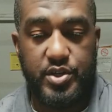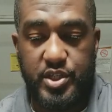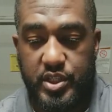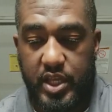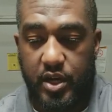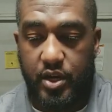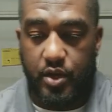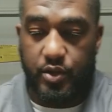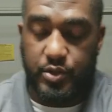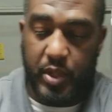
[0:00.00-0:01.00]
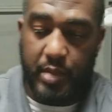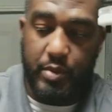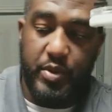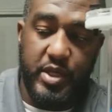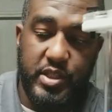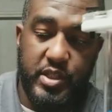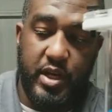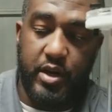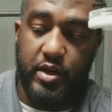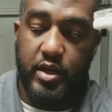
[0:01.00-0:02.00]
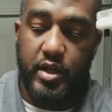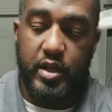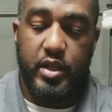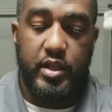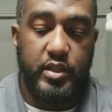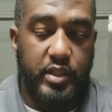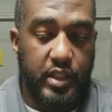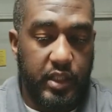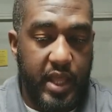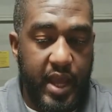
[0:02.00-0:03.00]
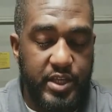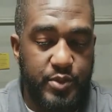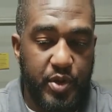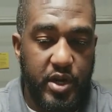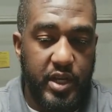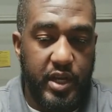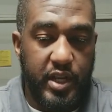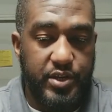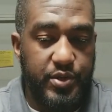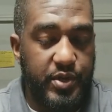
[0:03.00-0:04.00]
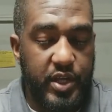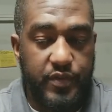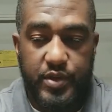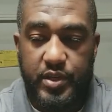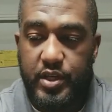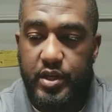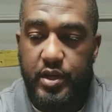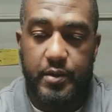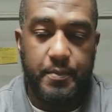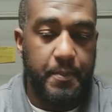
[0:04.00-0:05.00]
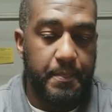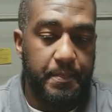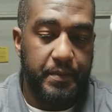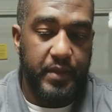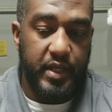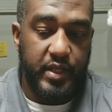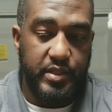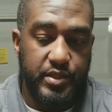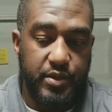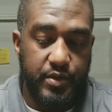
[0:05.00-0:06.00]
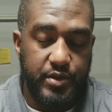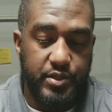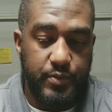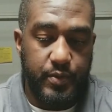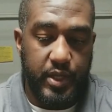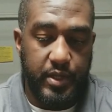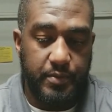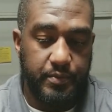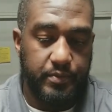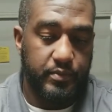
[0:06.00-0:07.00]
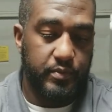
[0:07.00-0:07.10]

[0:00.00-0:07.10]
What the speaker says: far as just getting all those plumbing pieces in there. The last part that they do give you here is going to be